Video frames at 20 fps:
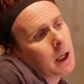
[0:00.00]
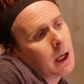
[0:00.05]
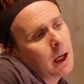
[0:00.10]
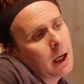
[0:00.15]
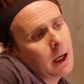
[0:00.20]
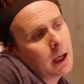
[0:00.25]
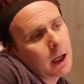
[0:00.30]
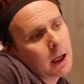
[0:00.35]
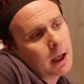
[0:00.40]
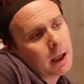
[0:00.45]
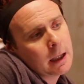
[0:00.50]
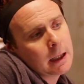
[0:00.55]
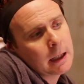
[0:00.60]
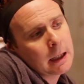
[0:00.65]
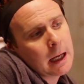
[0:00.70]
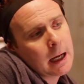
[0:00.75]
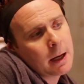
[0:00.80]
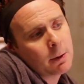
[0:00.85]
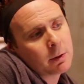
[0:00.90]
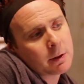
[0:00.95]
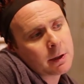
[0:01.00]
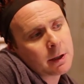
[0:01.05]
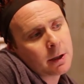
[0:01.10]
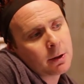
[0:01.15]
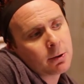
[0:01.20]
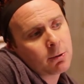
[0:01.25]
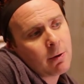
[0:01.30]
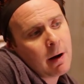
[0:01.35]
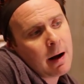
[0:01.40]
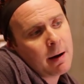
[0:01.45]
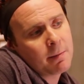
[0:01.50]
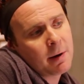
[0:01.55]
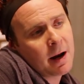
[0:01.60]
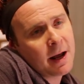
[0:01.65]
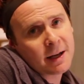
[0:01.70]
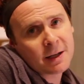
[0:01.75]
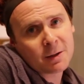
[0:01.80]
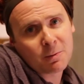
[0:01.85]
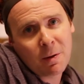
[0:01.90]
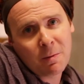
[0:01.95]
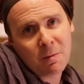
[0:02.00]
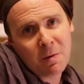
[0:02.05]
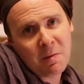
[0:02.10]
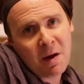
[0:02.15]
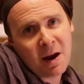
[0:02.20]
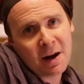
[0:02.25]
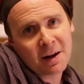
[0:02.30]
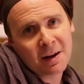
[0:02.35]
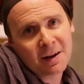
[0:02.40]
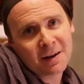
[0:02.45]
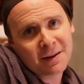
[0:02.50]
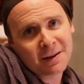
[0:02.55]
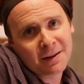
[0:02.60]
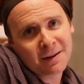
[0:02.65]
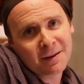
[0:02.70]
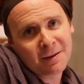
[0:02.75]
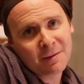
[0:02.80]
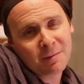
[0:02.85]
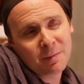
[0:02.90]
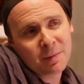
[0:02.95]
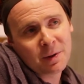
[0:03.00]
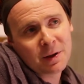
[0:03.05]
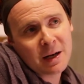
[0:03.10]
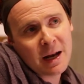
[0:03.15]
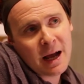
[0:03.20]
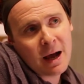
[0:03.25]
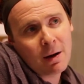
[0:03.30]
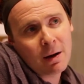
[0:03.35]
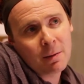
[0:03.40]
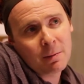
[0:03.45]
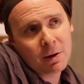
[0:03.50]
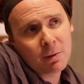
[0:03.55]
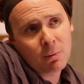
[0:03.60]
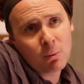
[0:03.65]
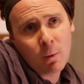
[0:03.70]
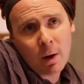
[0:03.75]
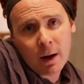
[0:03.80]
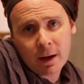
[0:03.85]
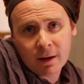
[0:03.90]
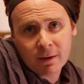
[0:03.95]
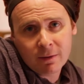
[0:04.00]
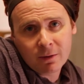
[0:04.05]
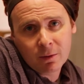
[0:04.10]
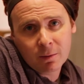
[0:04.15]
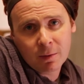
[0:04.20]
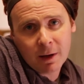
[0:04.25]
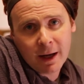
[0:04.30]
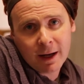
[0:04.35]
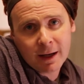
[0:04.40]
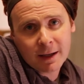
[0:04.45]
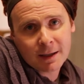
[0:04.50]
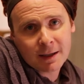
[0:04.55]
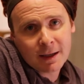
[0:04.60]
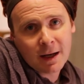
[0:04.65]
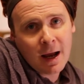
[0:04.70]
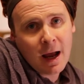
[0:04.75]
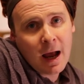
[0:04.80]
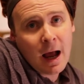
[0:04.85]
I wasn't in a great place when we made it, but now I'm in a wonderful place.